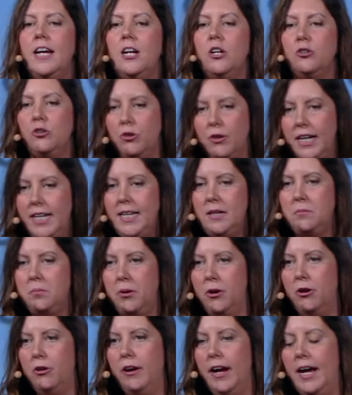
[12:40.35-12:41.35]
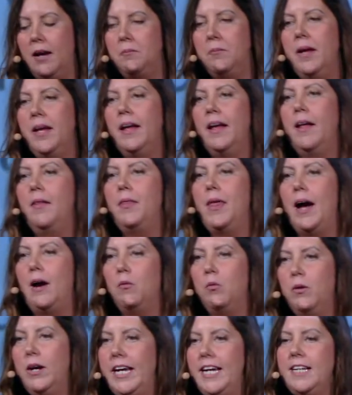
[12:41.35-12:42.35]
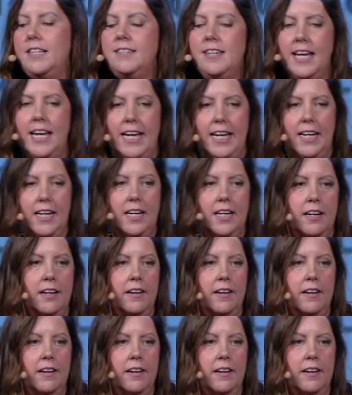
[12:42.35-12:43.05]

training program that we take